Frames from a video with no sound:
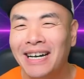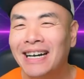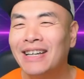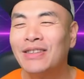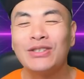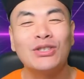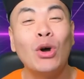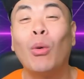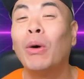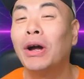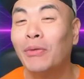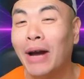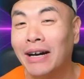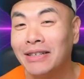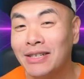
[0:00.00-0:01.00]
There's no way
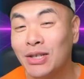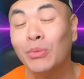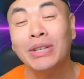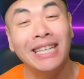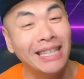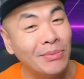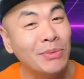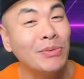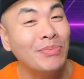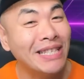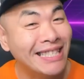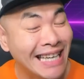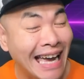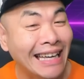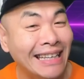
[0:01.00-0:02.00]
around it. So we need him to be
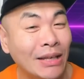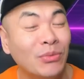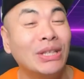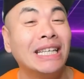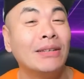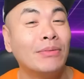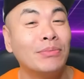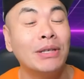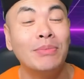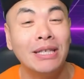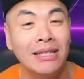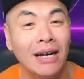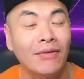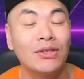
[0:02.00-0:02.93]
tanky. We need him to be tough.